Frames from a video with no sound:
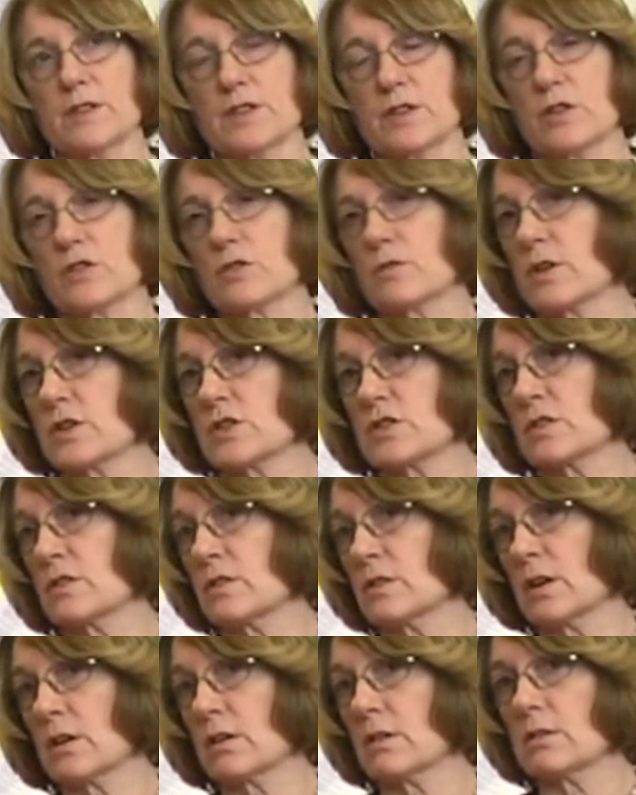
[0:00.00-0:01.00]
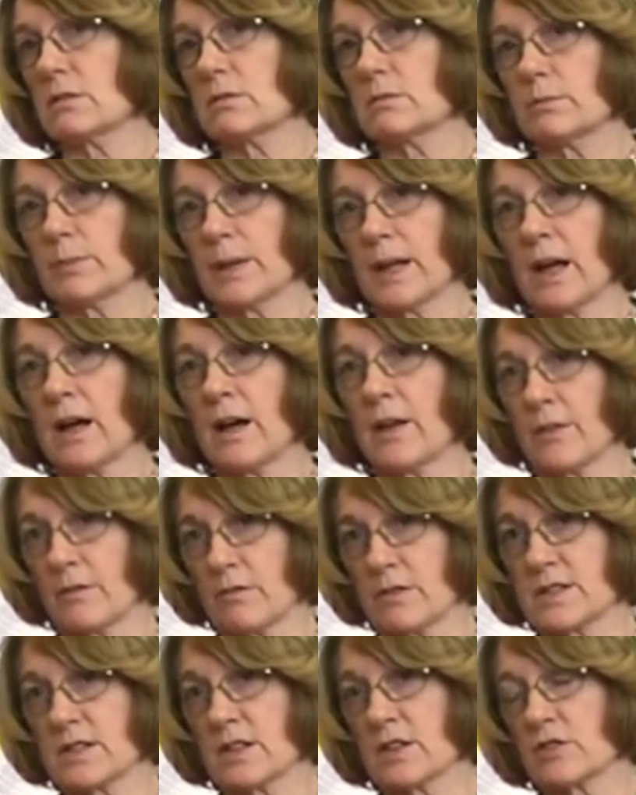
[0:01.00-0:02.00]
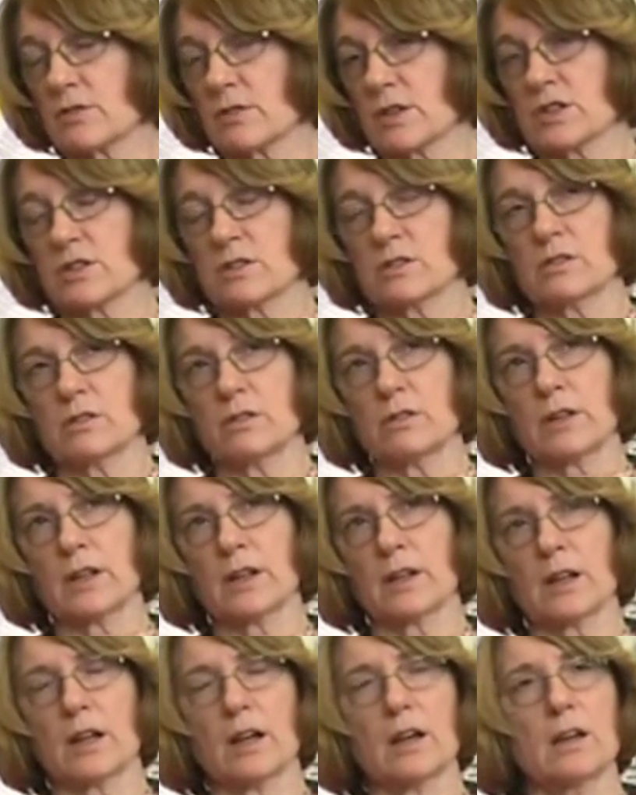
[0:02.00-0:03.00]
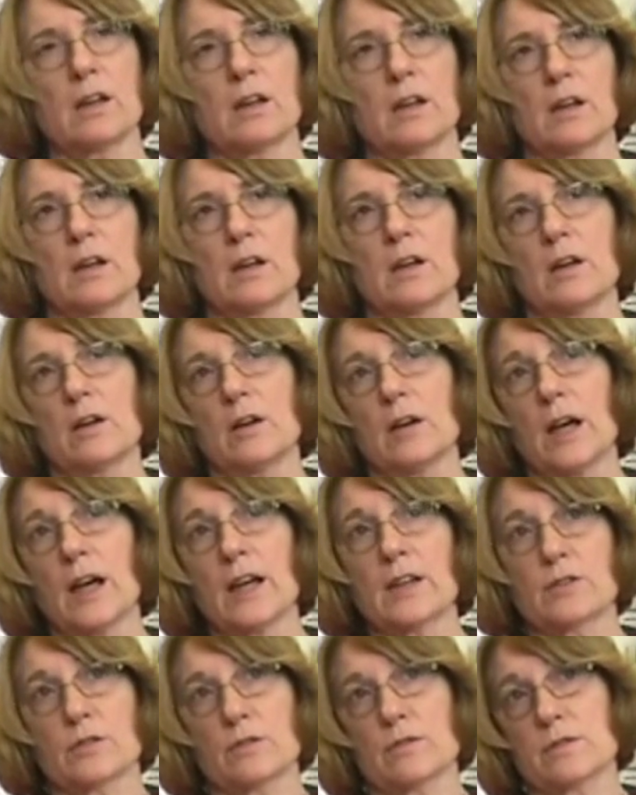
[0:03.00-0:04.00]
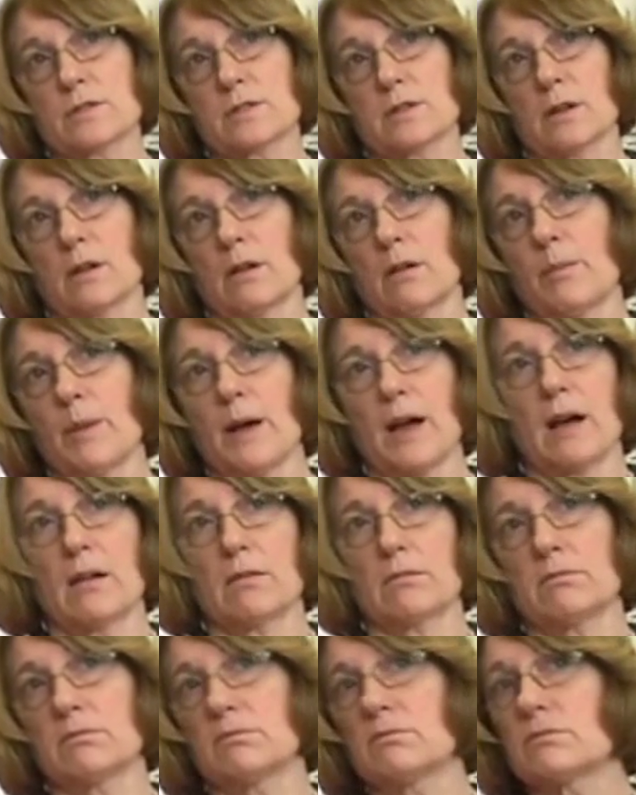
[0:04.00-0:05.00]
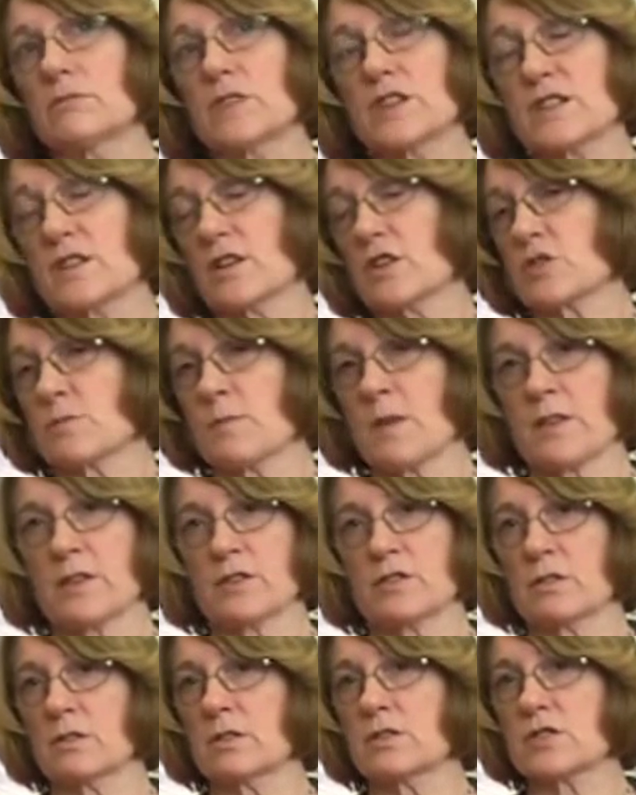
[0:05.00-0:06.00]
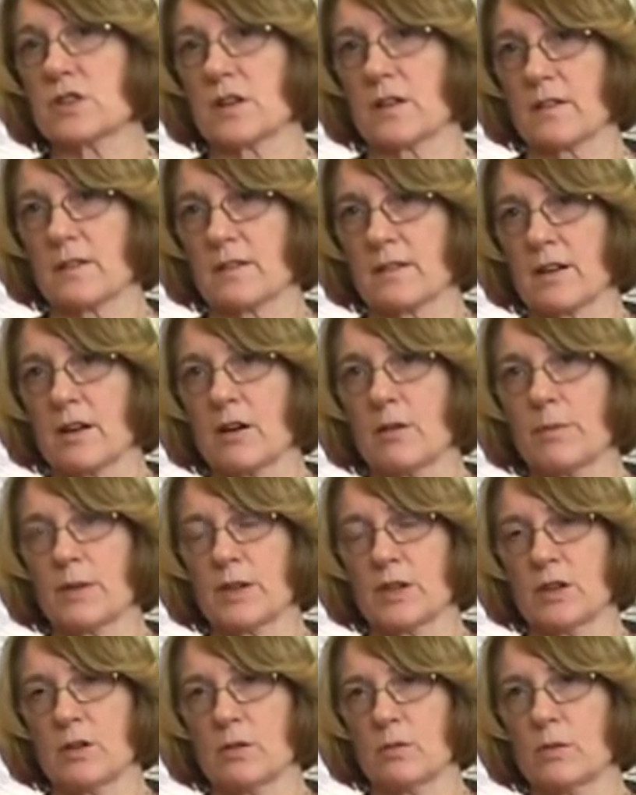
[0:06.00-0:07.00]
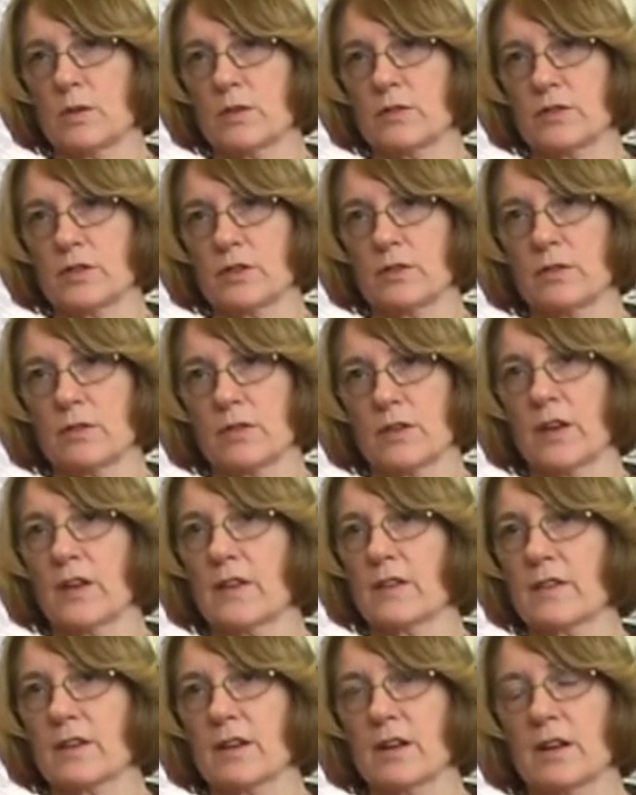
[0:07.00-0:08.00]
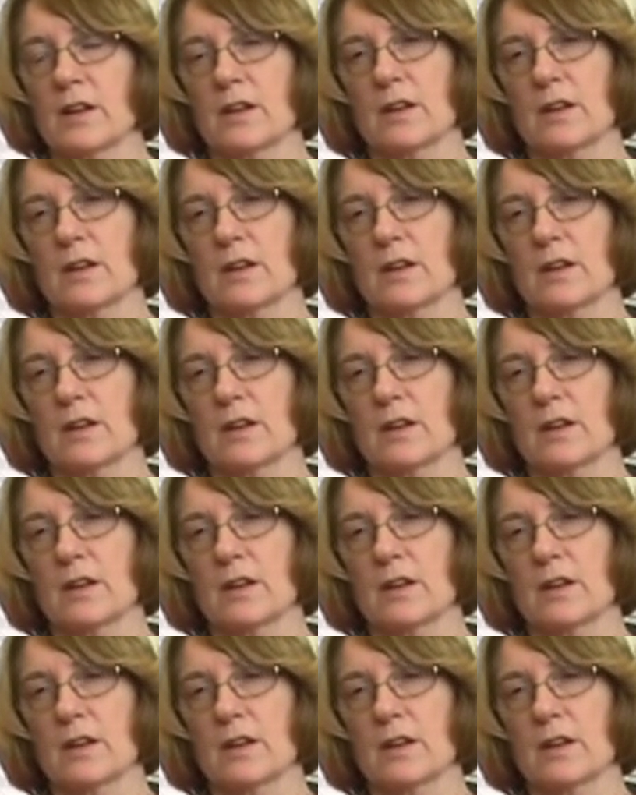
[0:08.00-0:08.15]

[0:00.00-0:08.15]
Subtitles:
research question, behind the research question you're looking at, and also about research methodologies. It's helping you with two things.